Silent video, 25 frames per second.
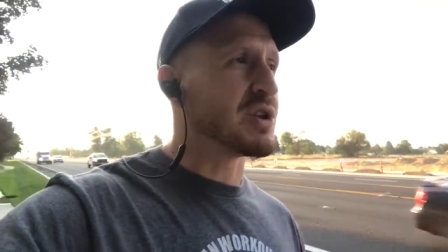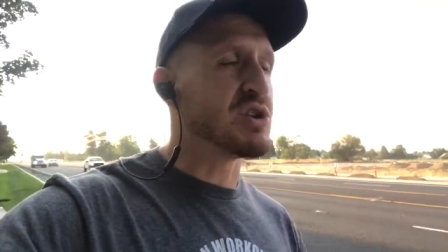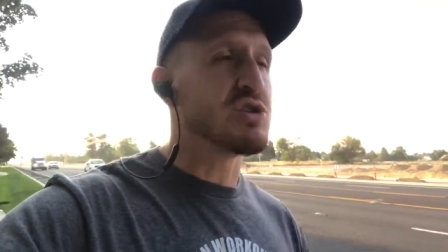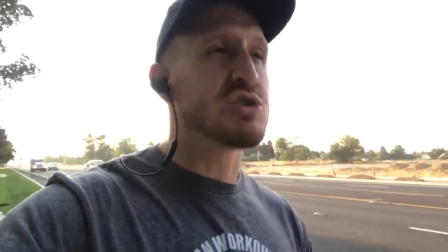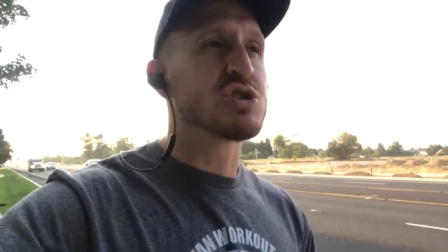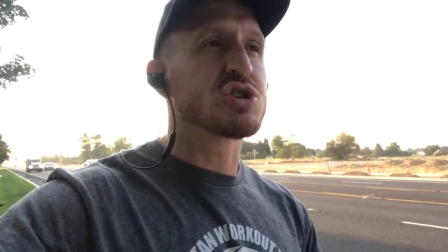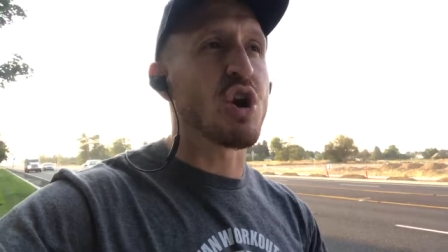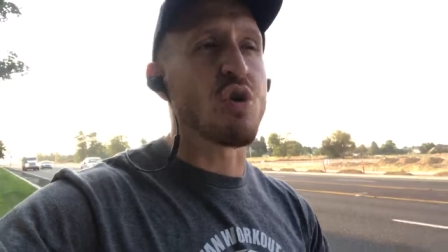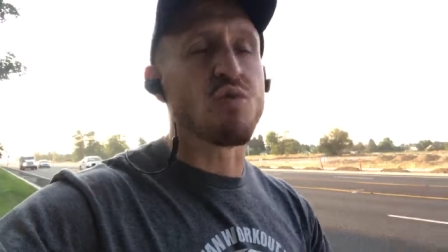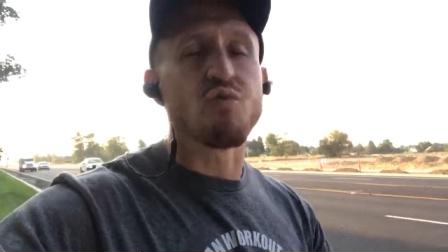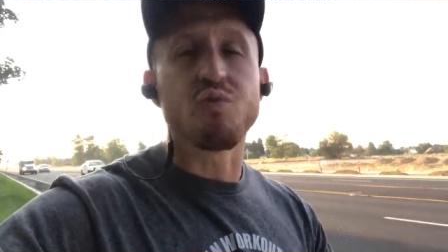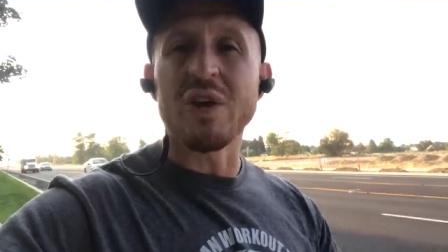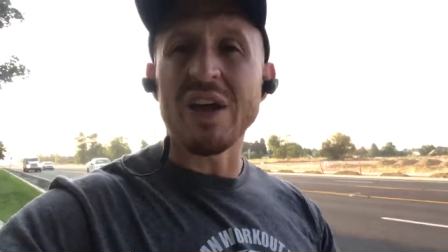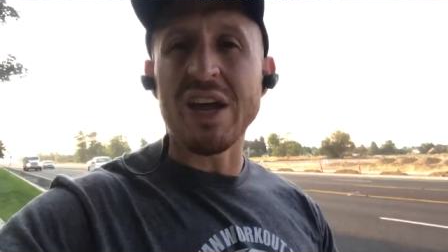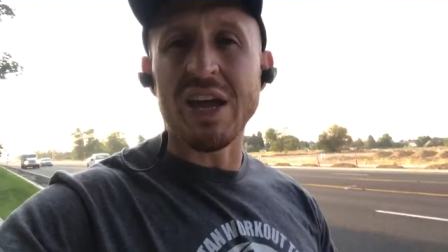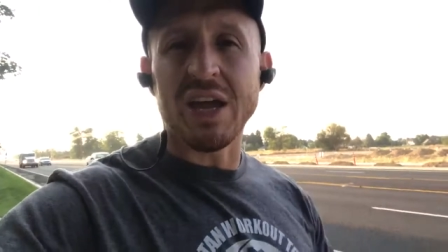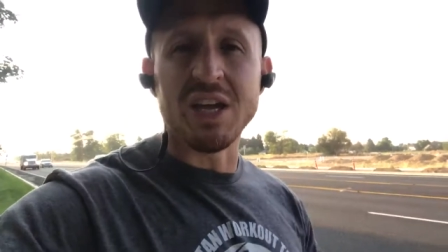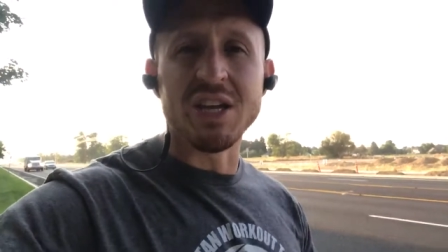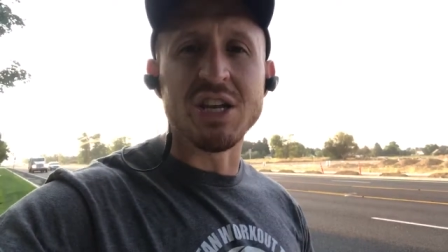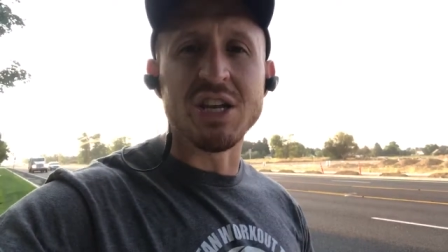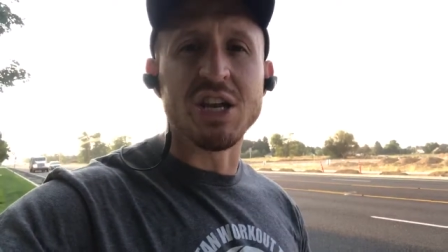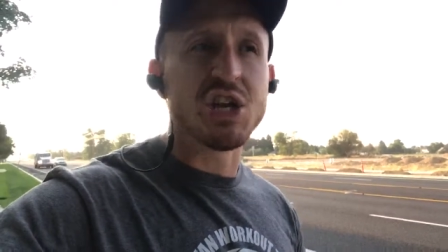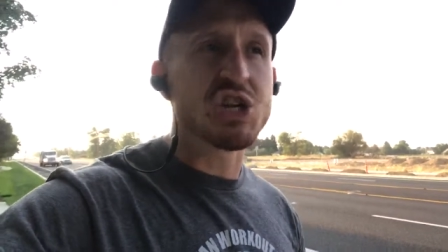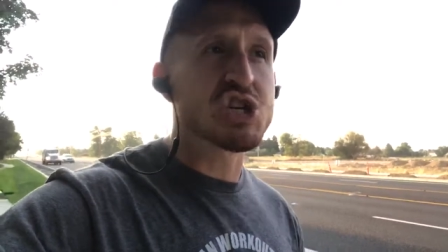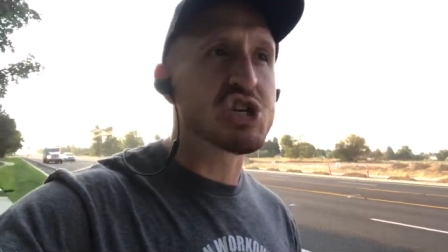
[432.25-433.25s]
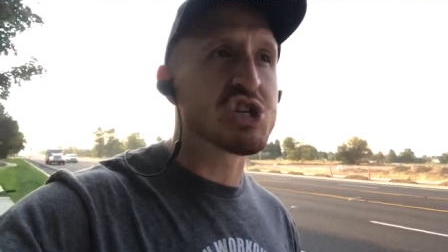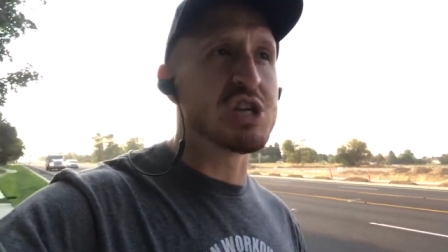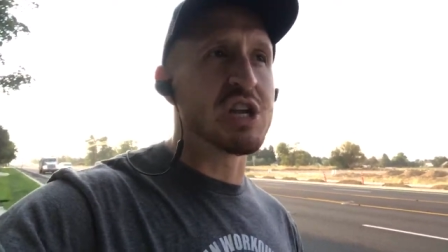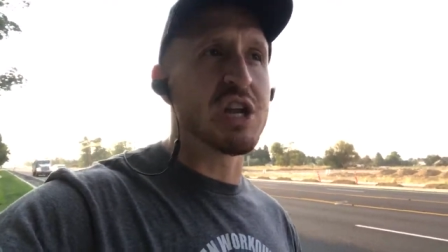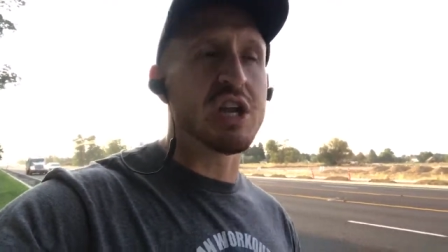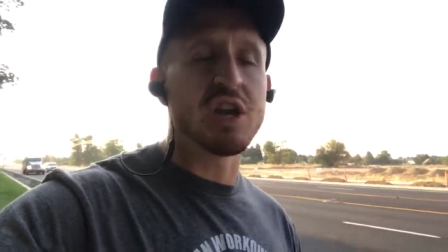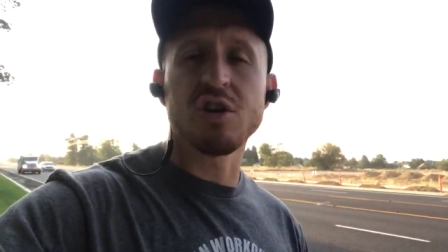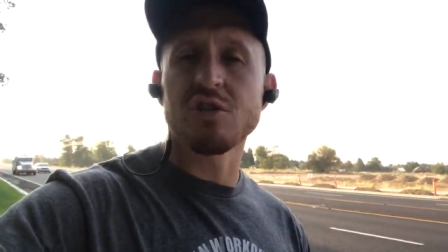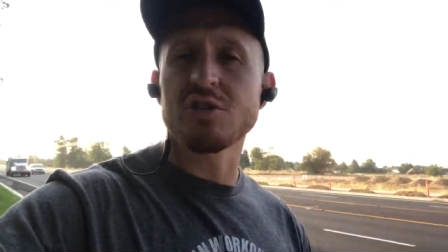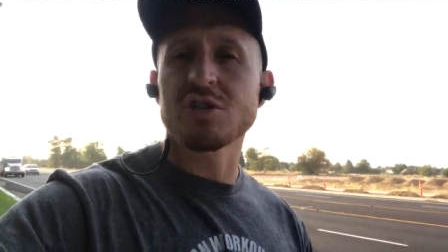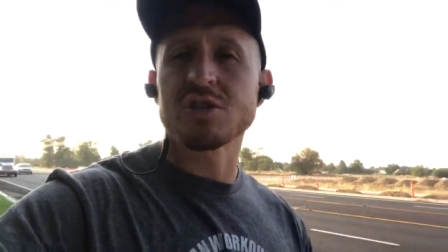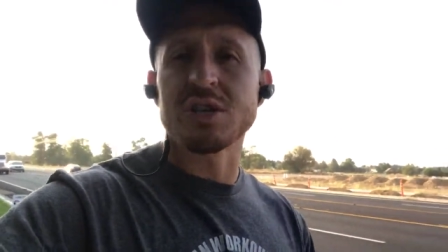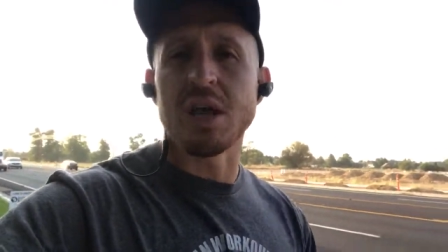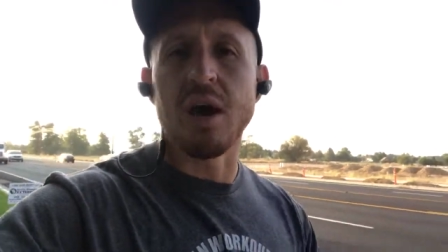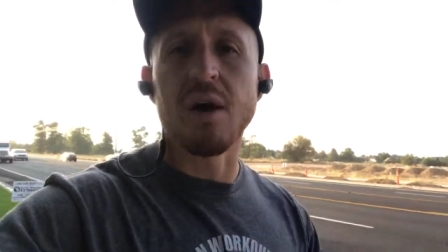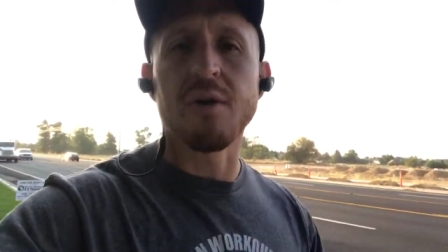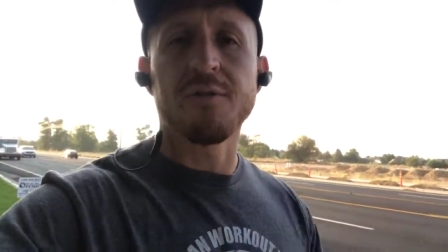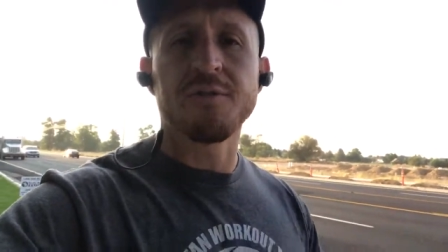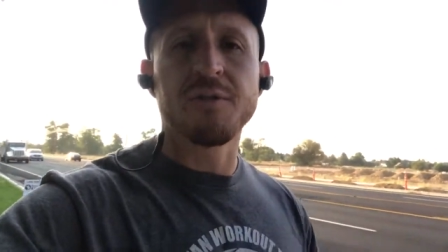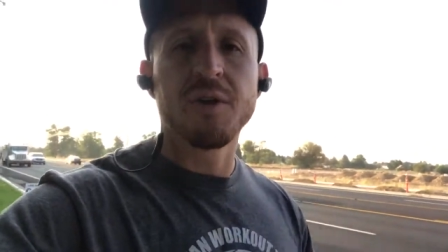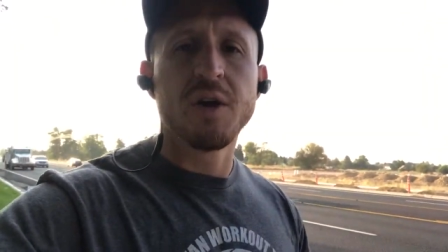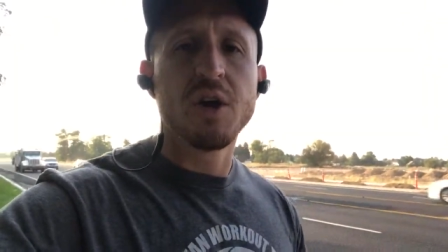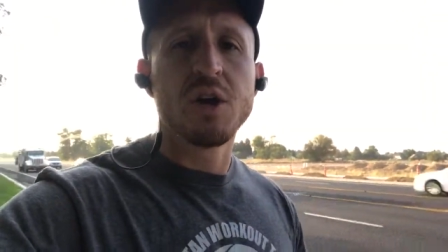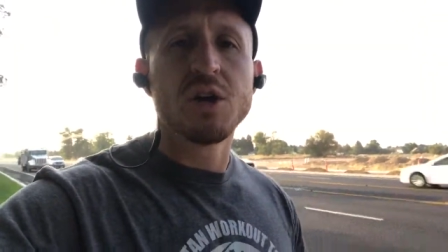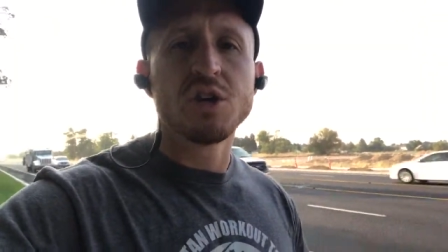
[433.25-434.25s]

and you start reconditioning yourself,